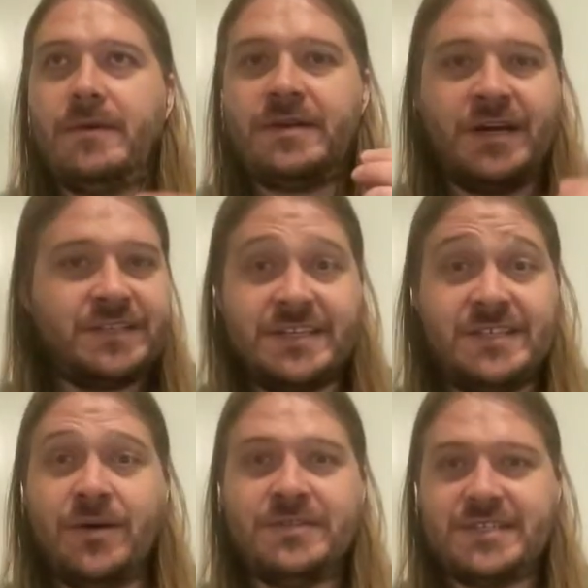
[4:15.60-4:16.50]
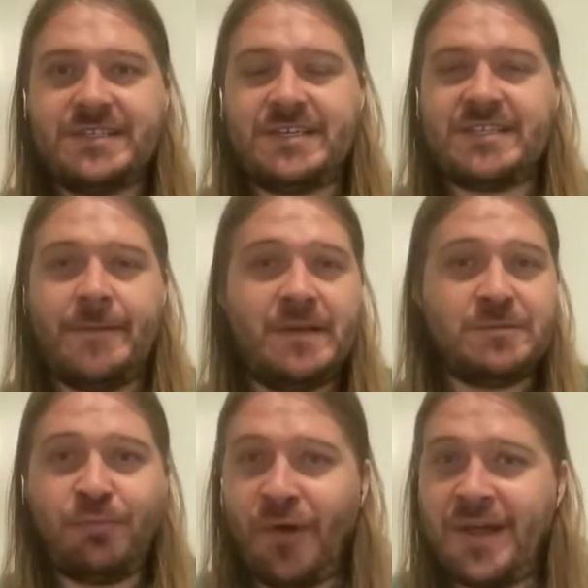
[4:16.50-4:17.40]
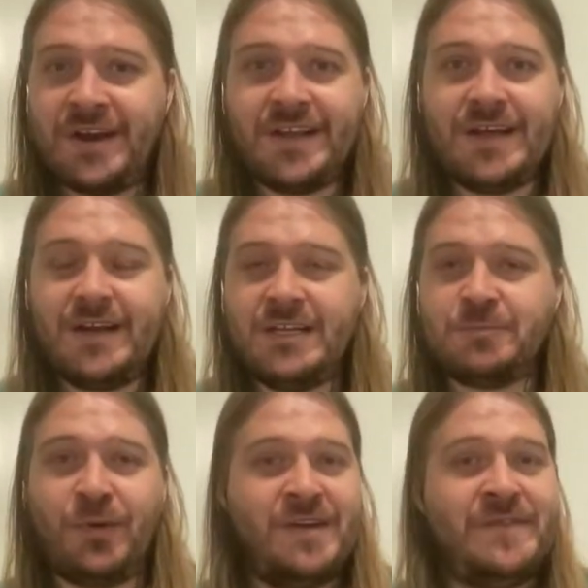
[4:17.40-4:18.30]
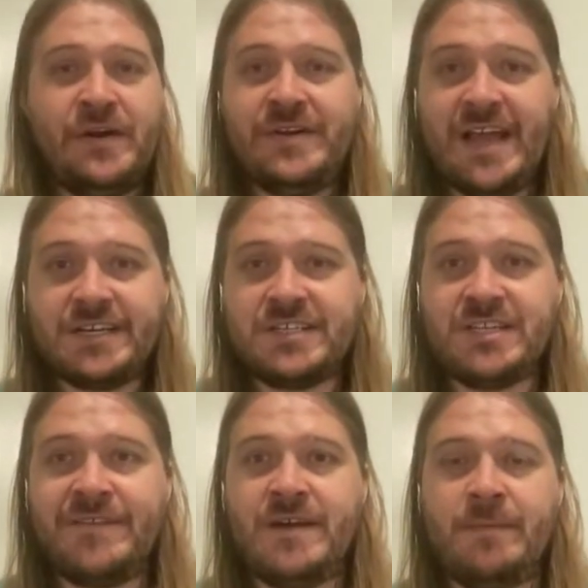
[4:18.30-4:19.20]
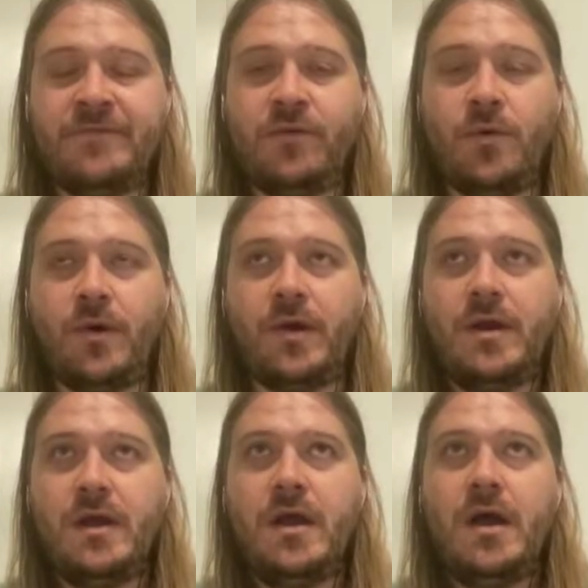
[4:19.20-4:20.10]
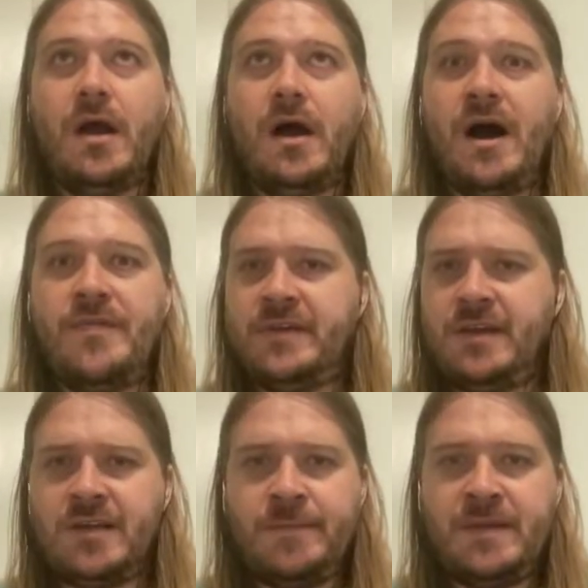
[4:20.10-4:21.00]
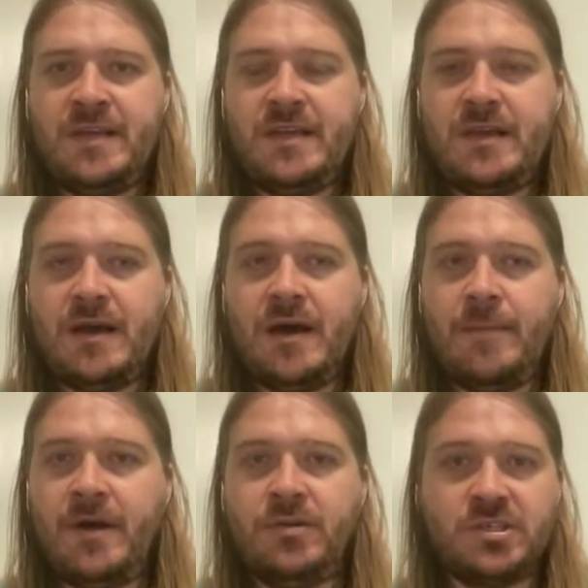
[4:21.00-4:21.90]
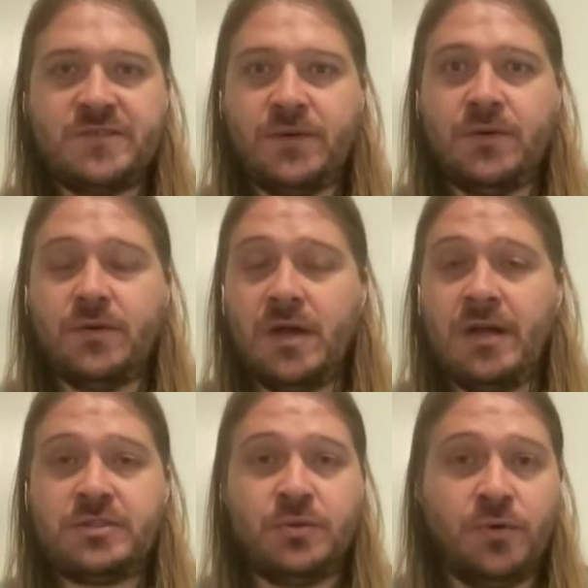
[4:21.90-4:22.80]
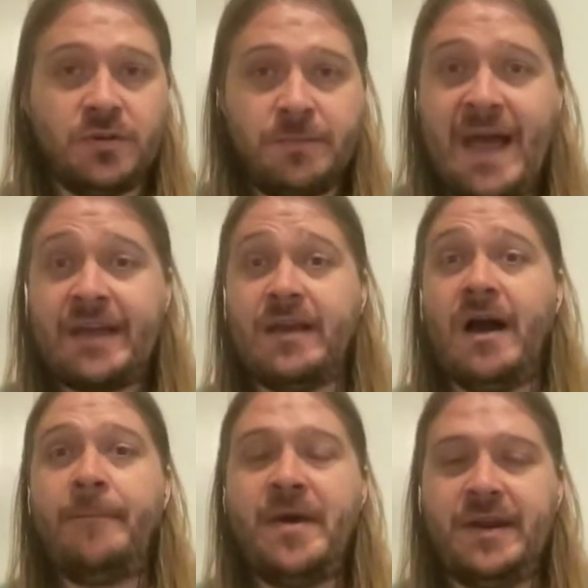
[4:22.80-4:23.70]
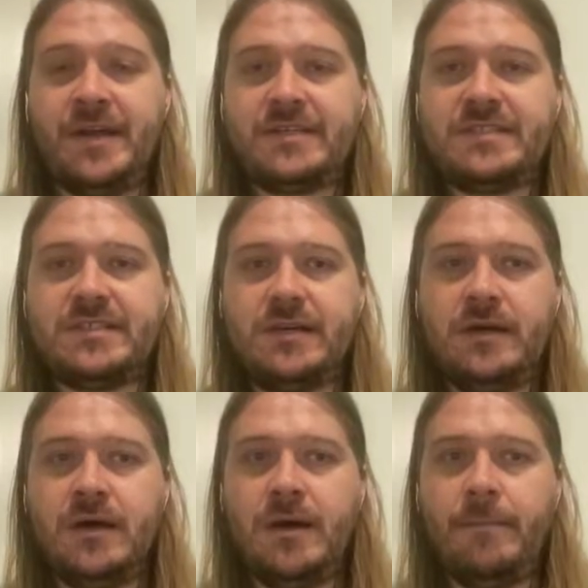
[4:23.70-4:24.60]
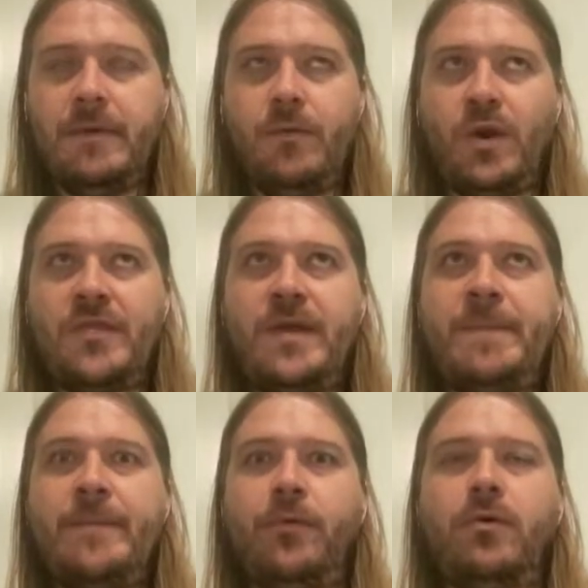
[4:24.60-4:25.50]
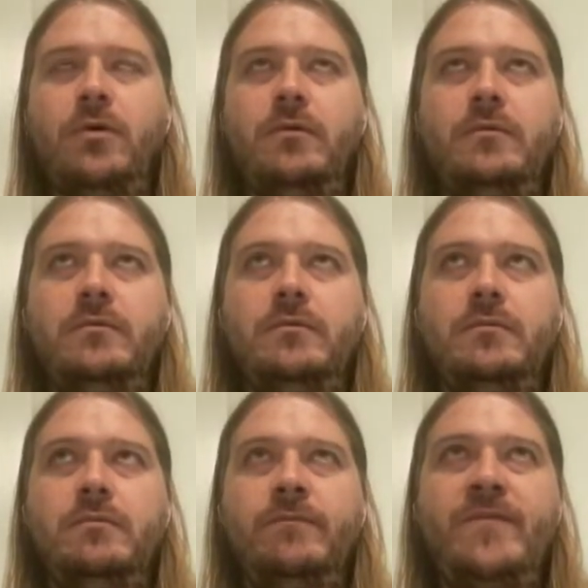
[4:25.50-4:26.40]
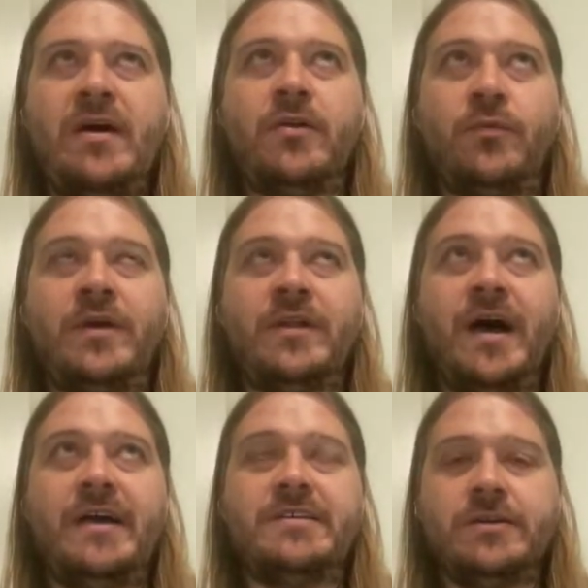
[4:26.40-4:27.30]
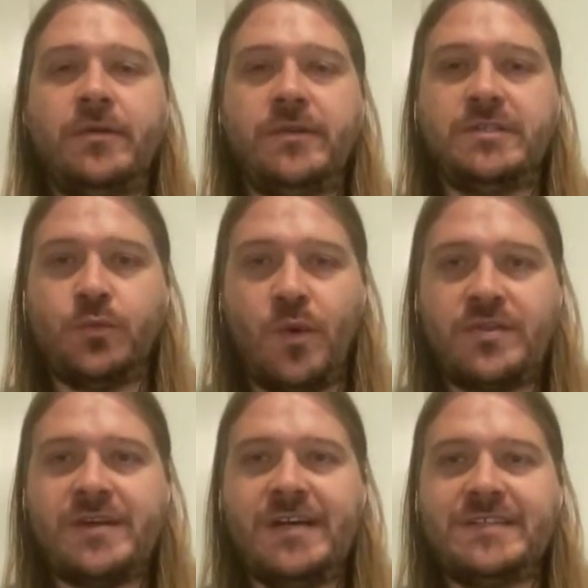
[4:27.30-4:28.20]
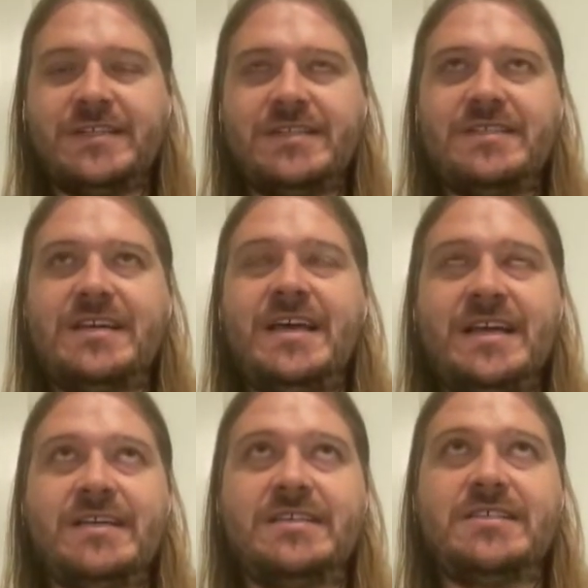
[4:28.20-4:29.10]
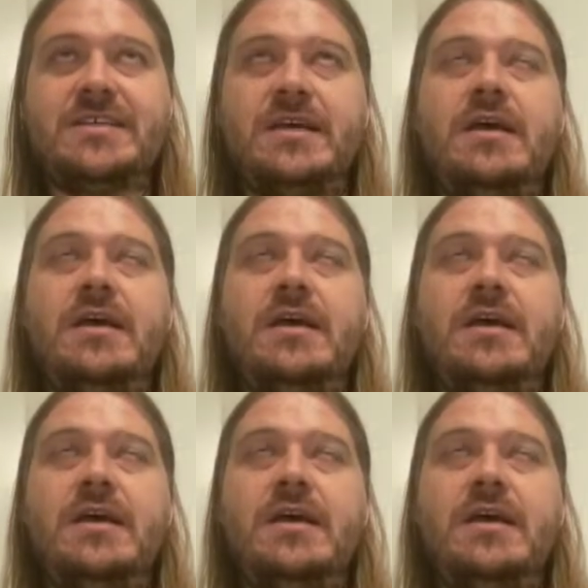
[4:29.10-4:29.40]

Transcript: Cousins knows the system. He's played in it. He's played in variations of it before. I think he could be a useful tool to backing up Penix. What I think people fail to realize in all this with Cousins is